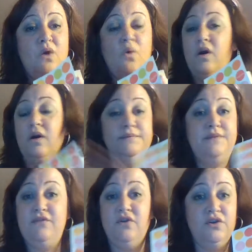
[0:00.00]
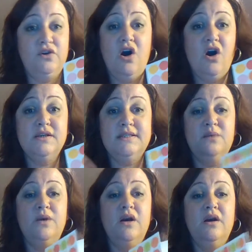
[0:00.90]
or if you're in the car
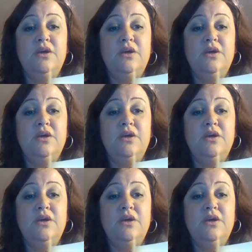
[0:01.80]
somewhere,